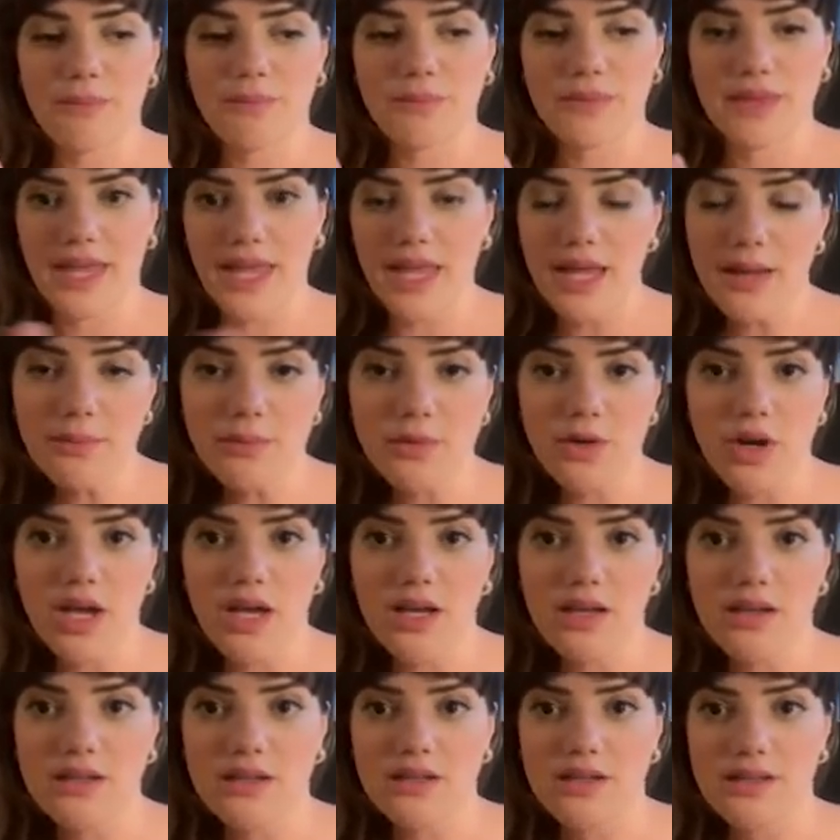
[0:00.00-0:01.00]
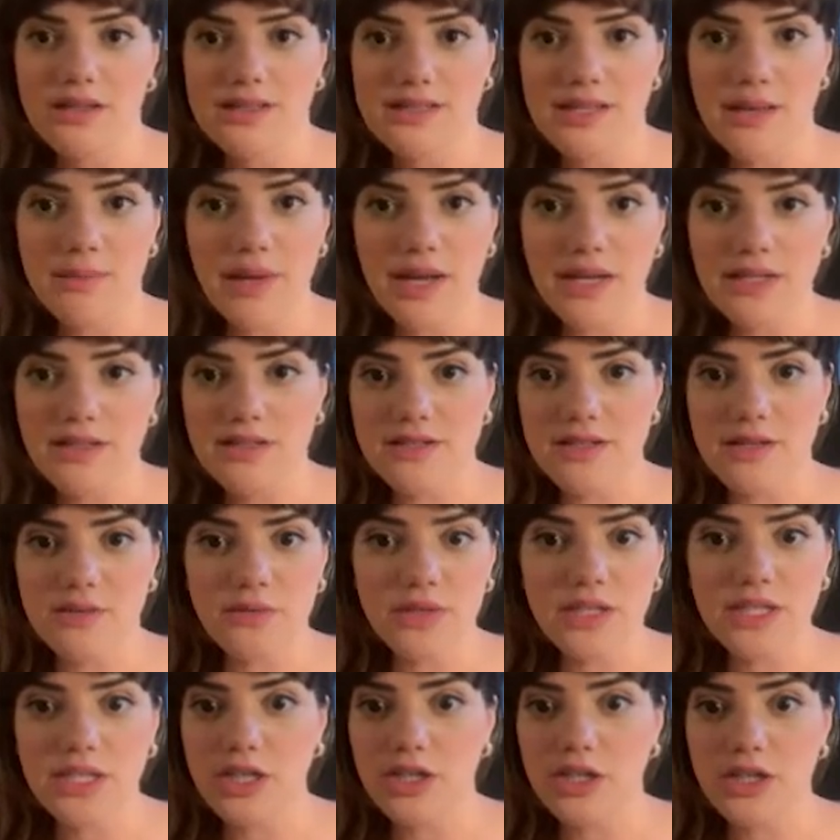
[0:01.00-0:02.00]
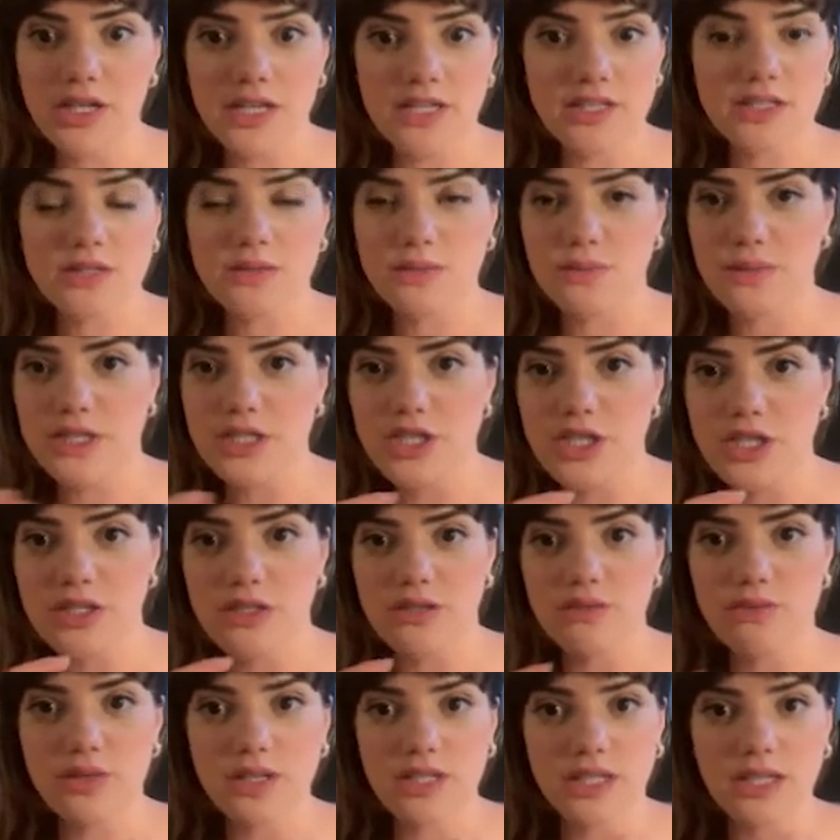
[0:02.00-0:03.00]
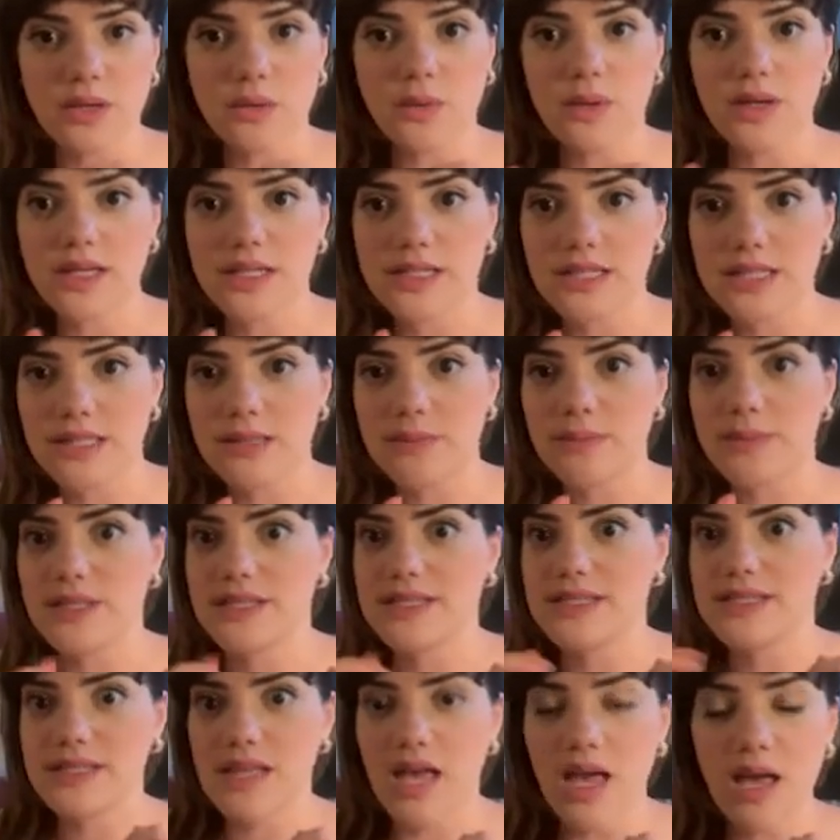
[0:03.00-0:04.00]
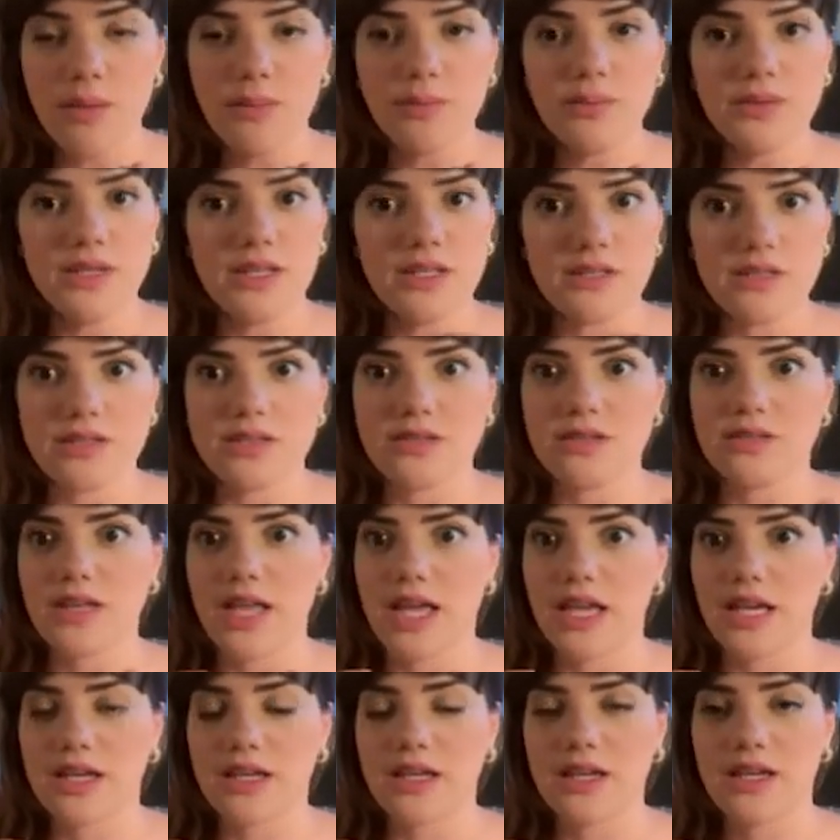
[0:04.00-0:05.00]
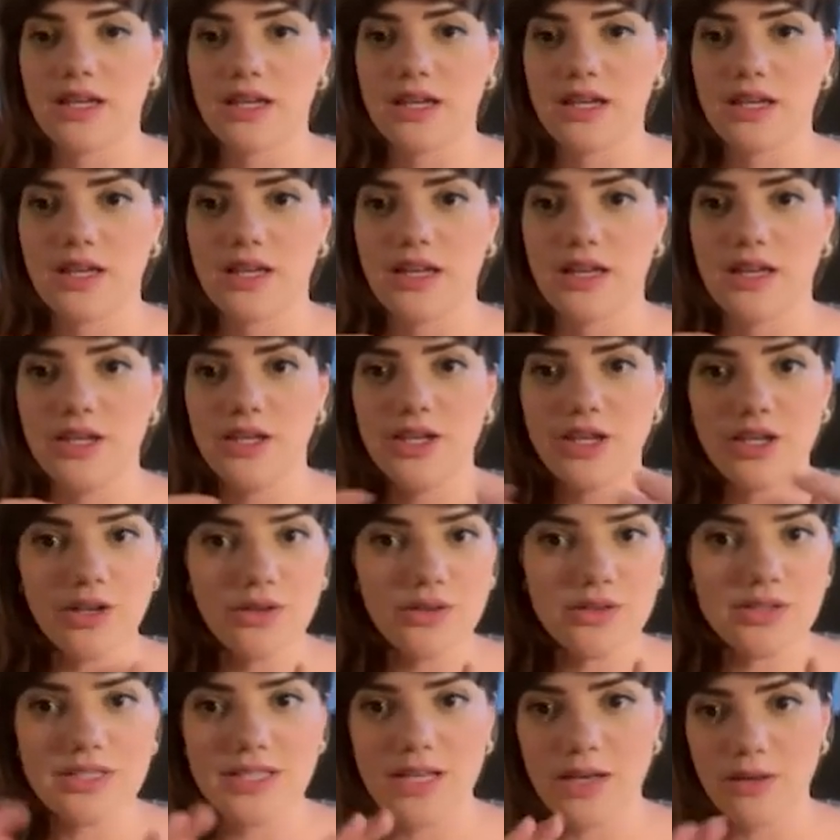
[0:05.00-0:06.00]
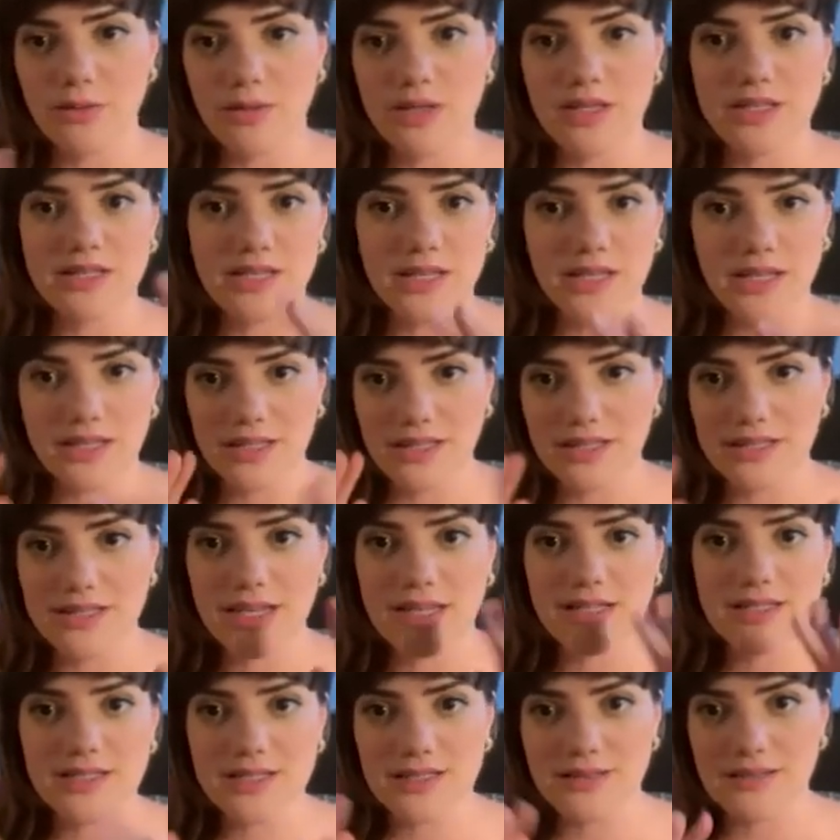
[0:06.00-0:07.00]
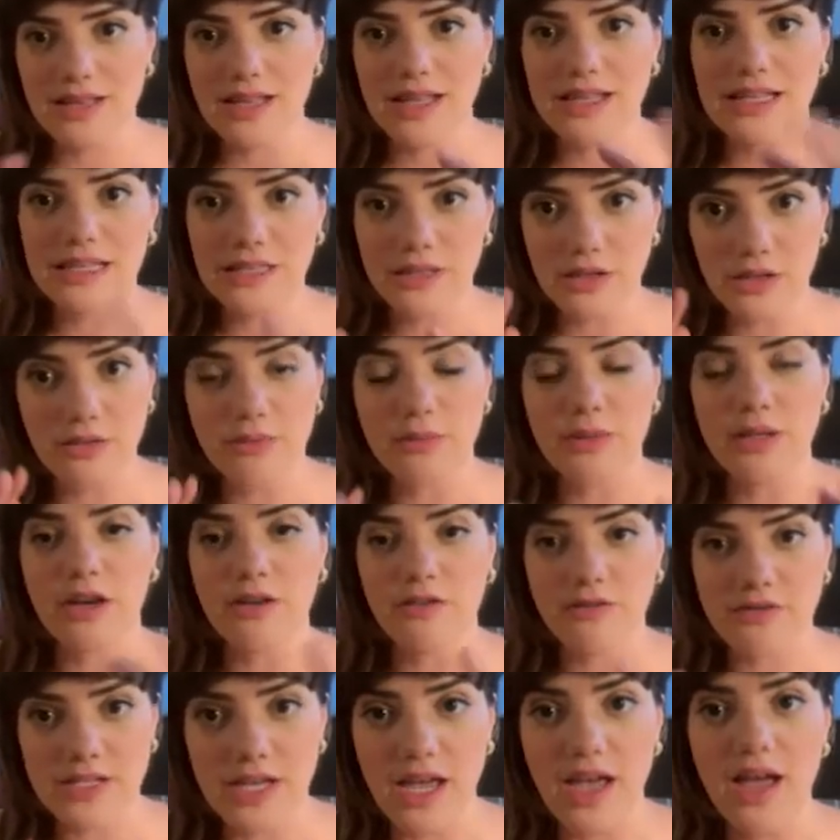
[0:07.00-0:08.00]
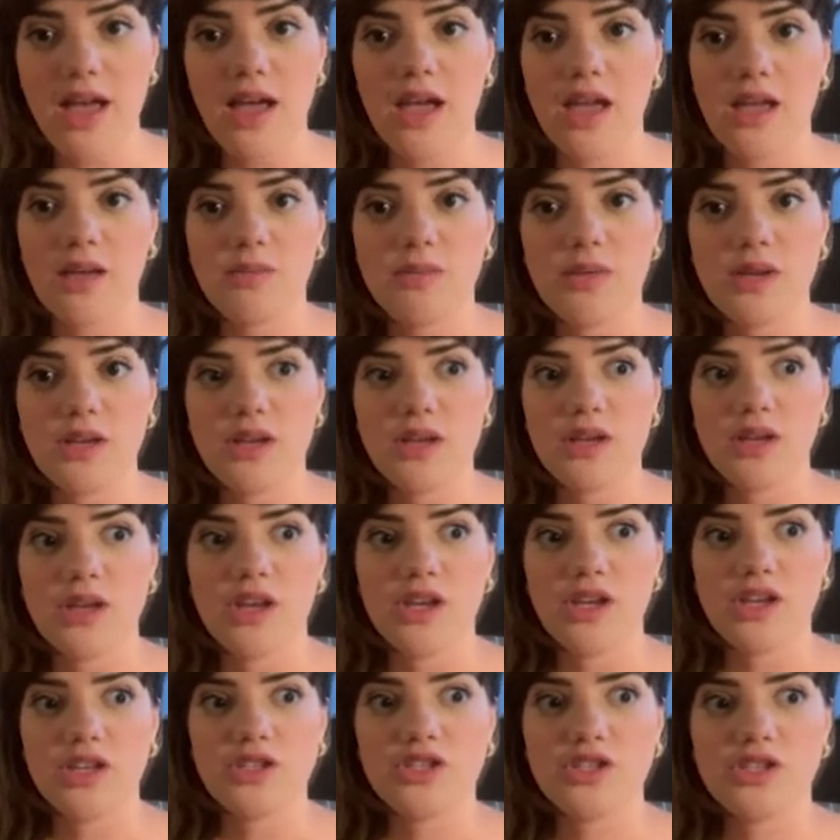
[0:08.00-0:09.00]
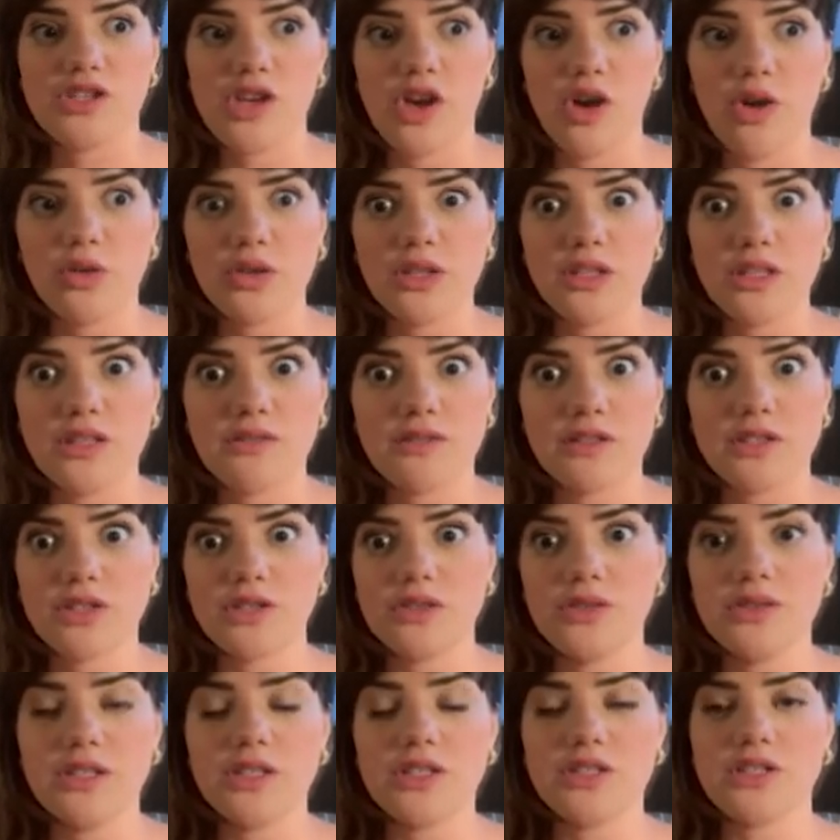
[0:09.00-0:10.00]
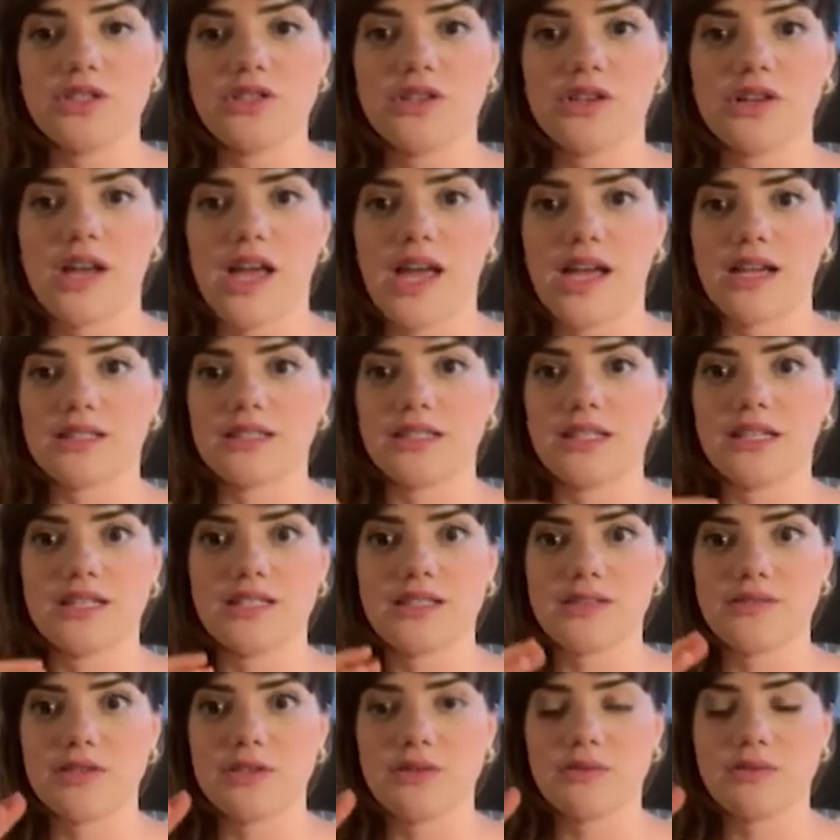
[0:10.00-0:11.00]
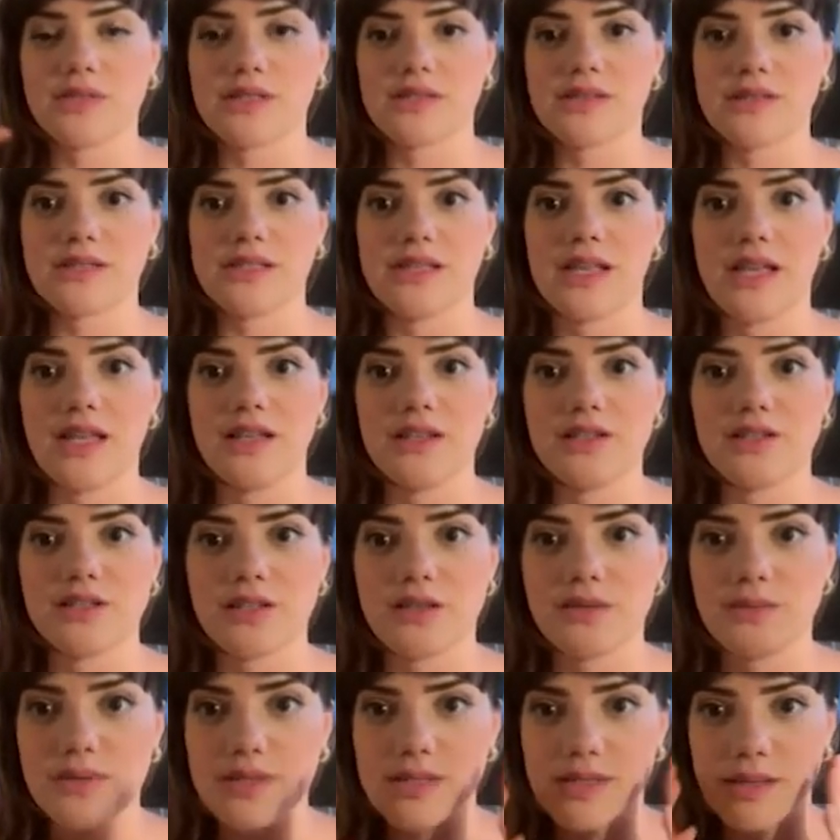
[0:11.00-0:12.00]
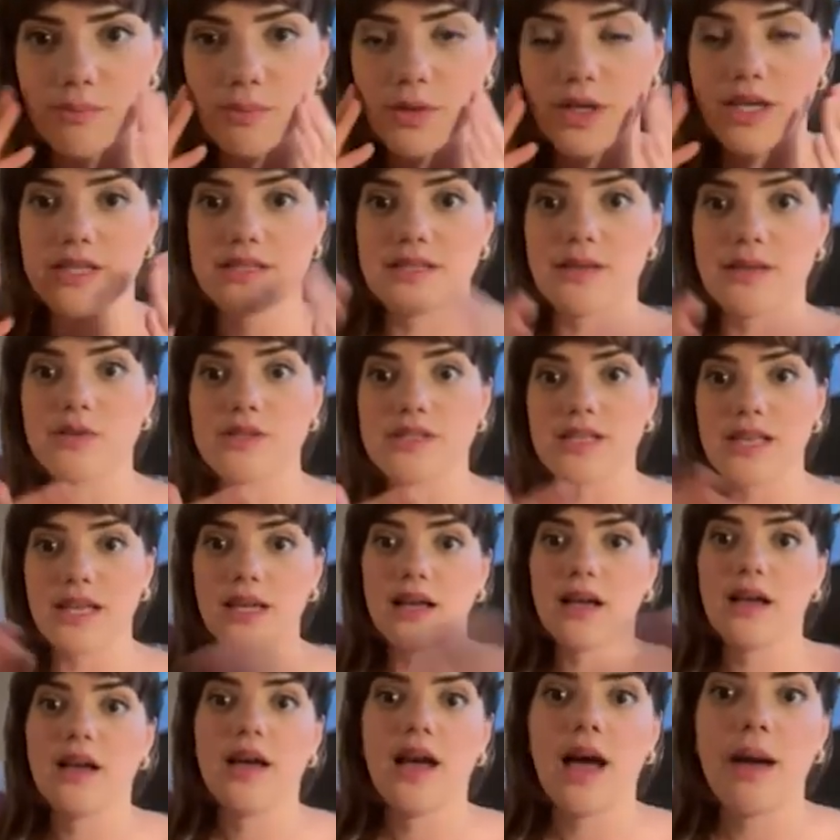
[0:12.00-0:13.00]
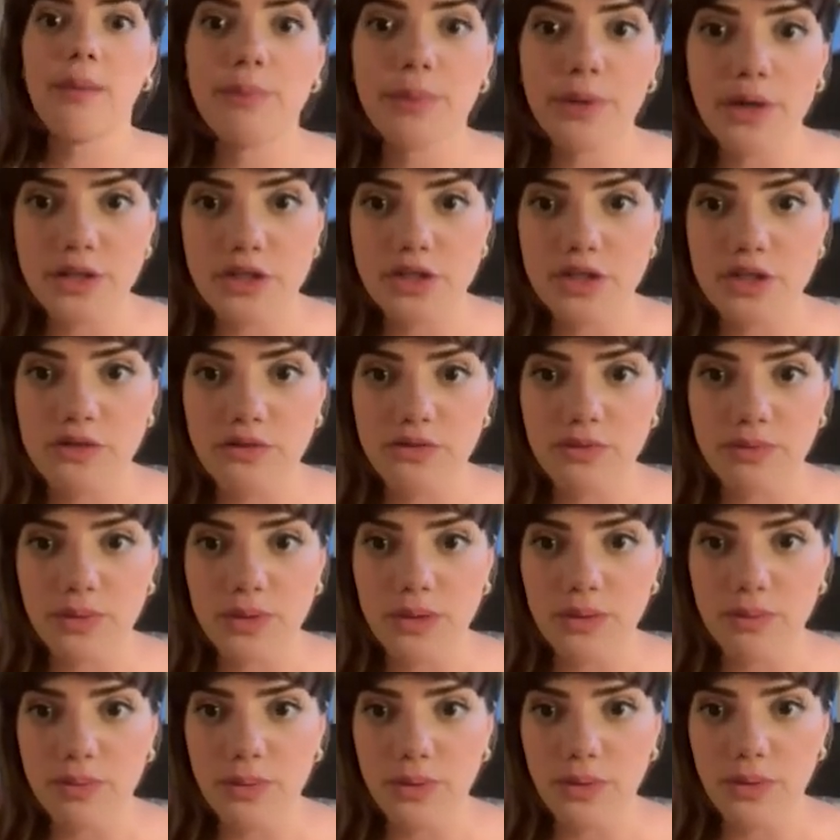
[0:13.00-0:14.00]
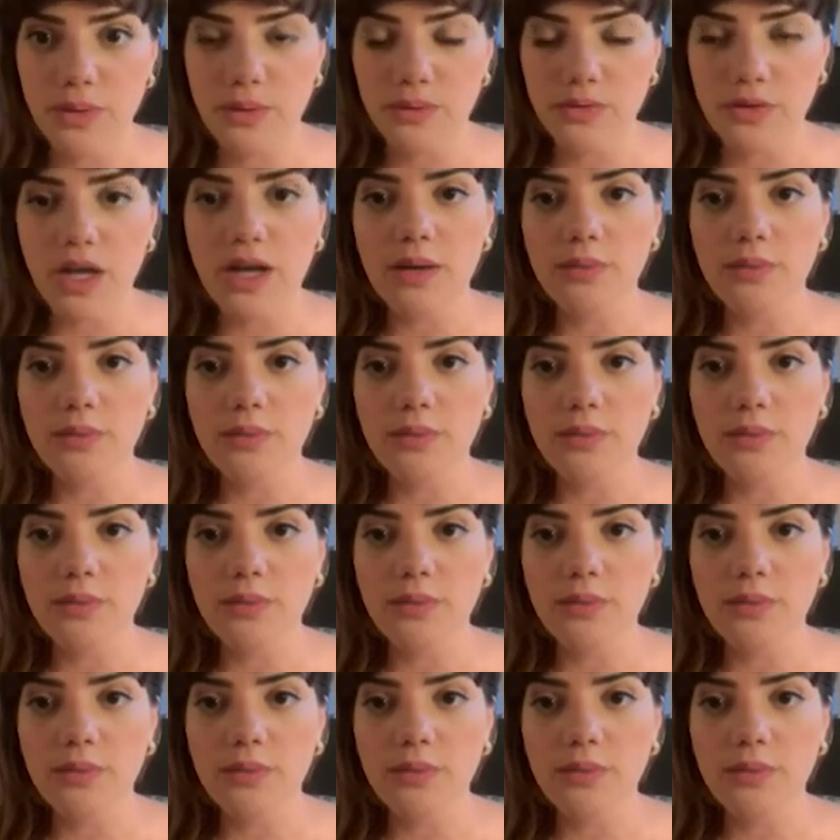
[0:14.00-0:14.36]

camera. Yeah. Some actors are really good at switching really quickly, but some needs to like, some is like, it takes a little bit of time. So when there was a shooting, she started acting as if she was on stage. And I was like, because there was like not a bunch of people,